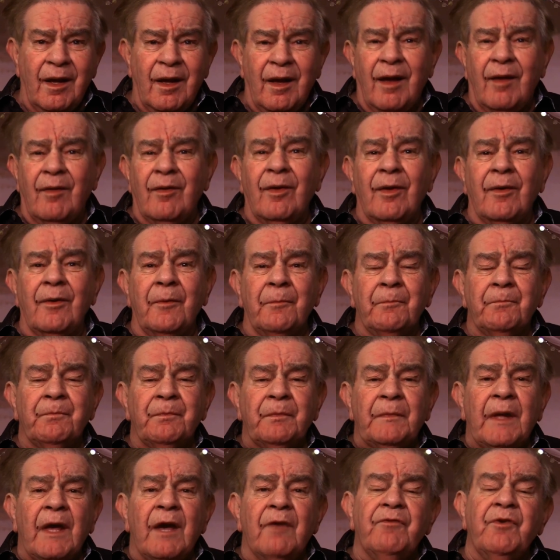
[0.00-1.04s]
And
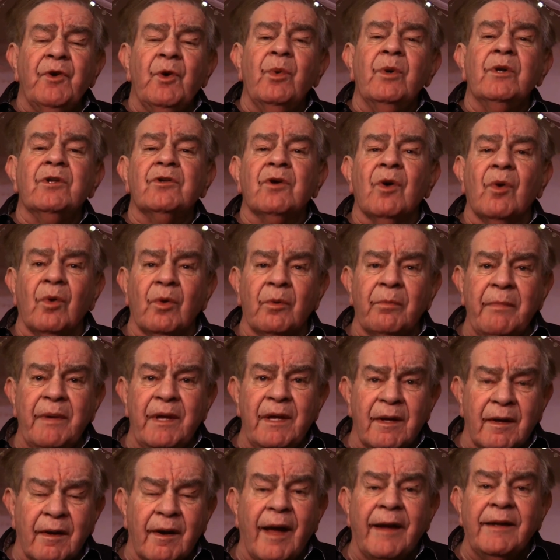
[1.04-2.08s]
if you had told
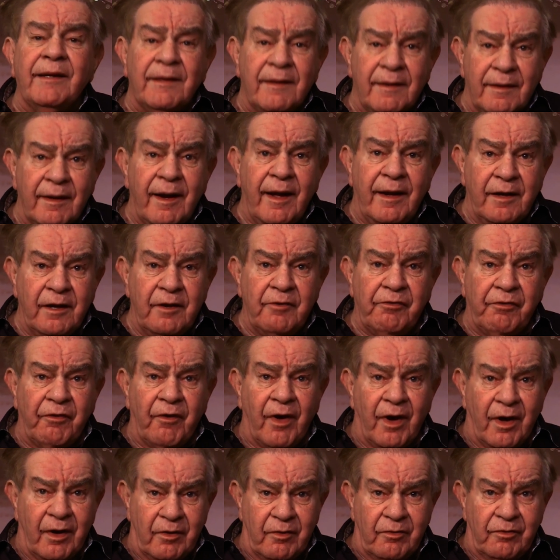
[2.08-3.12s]
me in
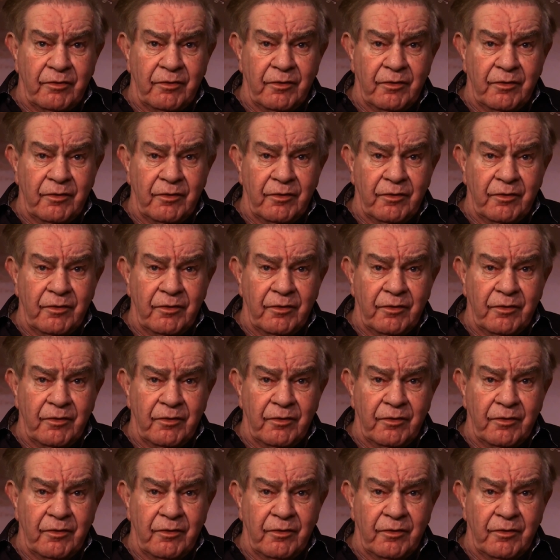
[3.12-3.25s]
1985